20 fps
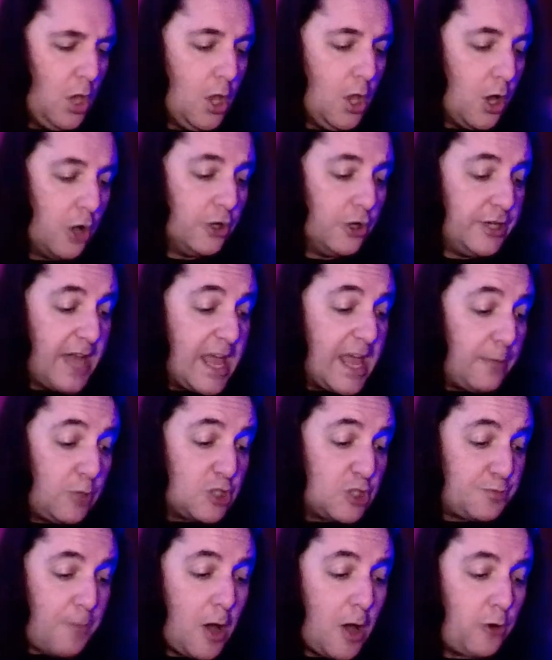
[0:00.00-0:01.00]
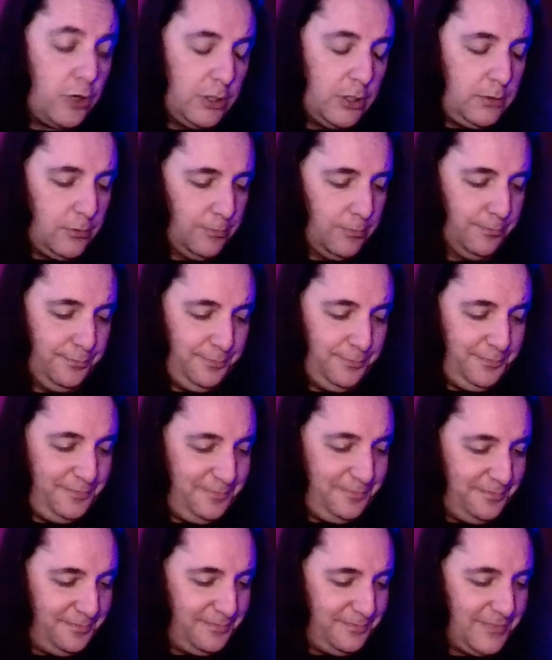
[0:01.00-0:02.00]
Her name was Mona.
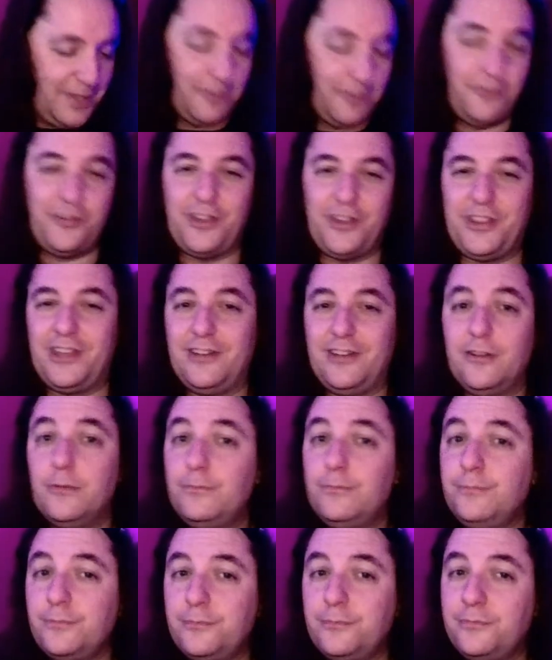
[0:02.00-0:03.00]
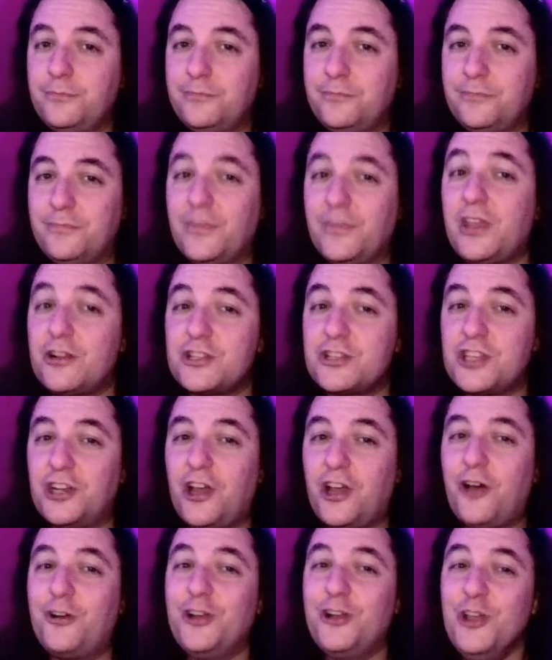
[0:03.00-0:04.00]
Finally, there's the
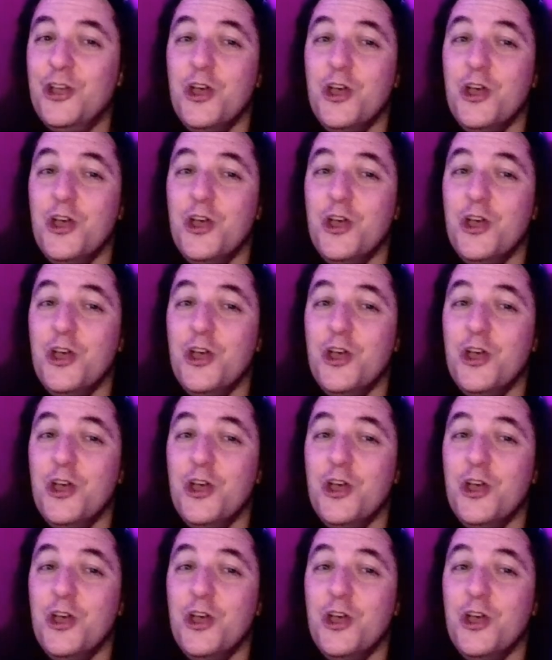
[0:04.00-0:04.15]
note.